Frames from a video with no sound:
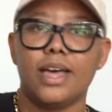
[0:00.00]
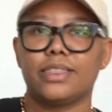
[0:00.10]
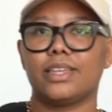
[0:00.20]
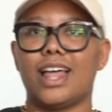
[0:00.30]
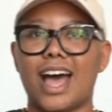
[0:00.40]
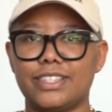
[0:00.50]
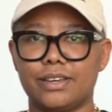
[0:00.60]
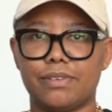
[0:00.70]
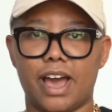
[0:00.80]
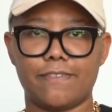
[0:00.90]
The last
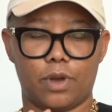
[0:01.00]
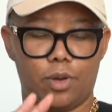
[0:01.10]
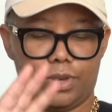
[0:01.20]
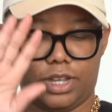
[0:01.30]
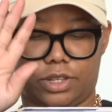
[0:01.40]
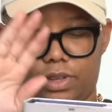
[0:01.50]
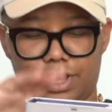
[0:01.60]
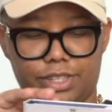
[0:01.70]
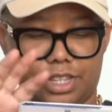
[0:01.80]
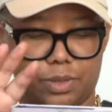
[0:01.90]
thing we got from Home Goods
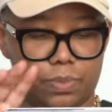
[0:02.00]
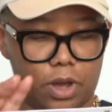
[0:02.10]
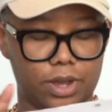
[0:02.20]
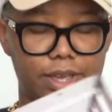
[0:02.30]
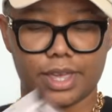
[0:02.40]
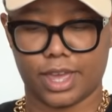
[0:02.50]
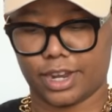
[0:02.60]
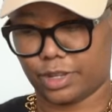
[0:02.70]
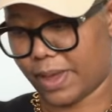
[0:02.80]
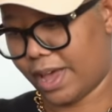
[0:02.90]
is this book.
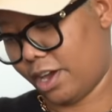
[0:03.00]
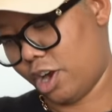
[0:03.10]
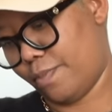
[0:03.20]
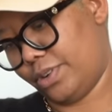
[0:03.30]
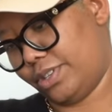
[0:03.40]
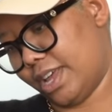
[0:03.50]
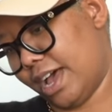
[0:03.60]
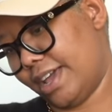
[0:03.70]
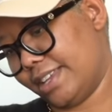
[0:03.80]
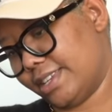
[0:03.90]
It is by Harper
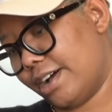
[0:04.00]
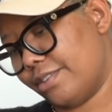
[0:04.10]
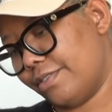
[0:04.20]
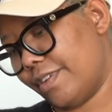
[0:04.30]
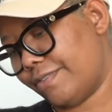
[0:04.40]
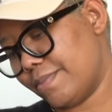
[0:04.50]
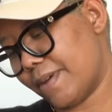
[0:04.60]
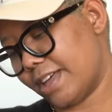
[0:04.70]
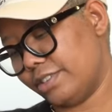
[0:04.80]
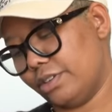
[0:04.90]
Design. It's 150
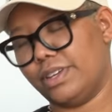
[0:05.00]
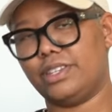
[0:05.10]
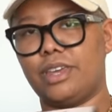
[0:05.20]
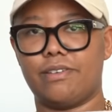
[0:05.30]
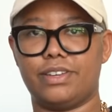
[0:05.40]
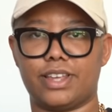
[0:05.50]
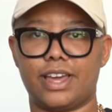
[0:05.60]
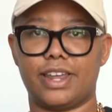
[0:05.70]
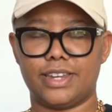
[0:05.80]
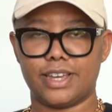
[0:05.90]
best new interior
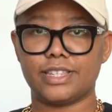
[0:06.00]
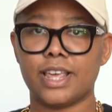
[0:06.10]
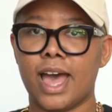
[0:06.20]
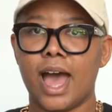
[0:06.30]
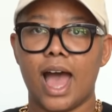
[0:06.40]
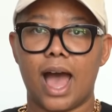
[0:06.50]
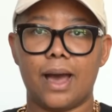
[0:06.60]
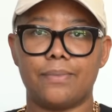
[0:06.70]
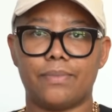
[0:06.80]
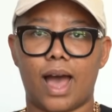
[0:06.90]
design ideas.
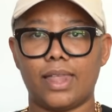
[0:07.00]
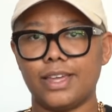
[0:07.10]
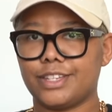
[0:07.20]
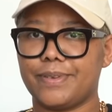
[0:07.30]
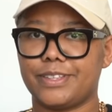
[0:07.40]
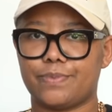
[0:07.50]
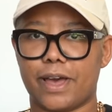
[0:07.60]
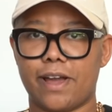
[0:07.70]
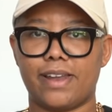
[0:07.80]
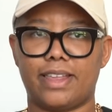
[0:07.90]
Um, I like to be
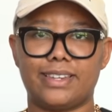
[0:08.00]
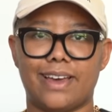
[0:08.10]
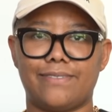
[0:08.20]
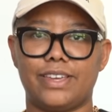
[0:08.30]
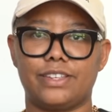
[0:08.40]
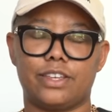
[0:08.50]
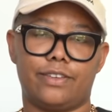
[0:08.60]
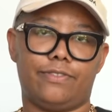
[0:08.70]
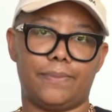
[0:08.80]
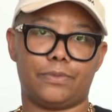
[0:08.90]
inspired. I like to have things to
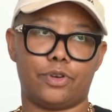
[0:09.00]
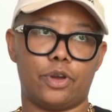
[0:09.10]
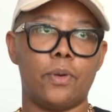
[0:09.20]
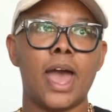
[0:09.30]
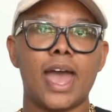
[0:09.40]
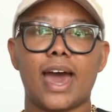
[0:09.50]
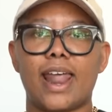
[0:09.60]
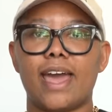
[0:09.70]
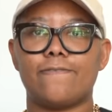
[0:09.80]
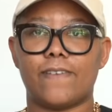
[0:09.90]
flip through.
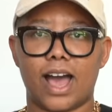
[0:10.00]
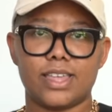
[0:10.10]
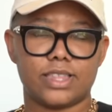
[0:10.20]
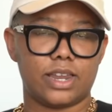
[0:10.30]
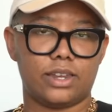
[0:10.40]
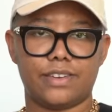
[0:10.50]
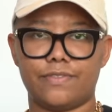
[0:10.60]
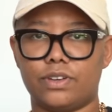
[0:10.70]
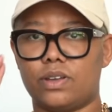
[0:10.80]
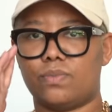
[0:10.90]
And I find that
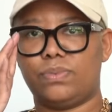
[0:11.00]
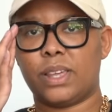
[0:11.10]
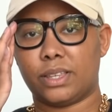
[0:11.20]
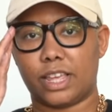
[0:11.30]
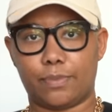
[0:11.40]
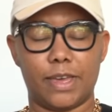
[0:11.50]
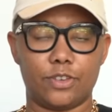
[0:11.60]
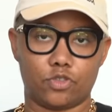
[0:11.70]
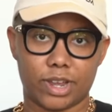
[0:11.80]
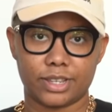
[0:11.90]
even on things like
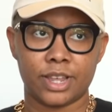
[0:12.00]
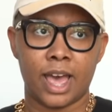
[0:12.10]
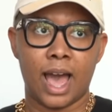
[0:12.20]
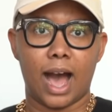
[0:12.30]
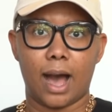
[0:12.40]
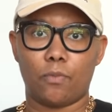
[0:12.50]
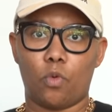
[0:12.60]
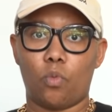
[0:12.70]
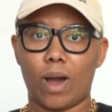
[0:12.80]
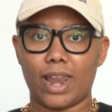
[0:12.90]
Pinterest,
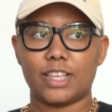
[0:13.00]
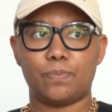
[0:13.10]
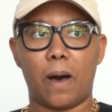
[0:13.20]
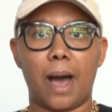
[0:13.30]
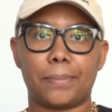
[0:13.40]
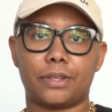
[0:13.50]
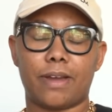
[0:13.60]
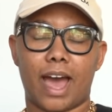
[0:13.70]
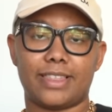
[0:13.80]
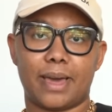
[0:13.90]
um, what is
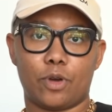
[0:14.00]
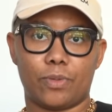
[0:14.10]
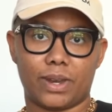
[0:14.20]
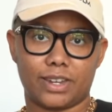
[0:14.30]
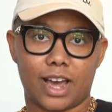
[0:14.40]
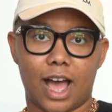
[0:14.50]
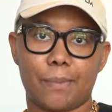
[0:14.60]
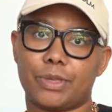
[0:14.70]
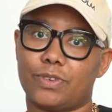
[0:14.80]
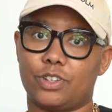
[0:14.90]
popular at that moment in time is what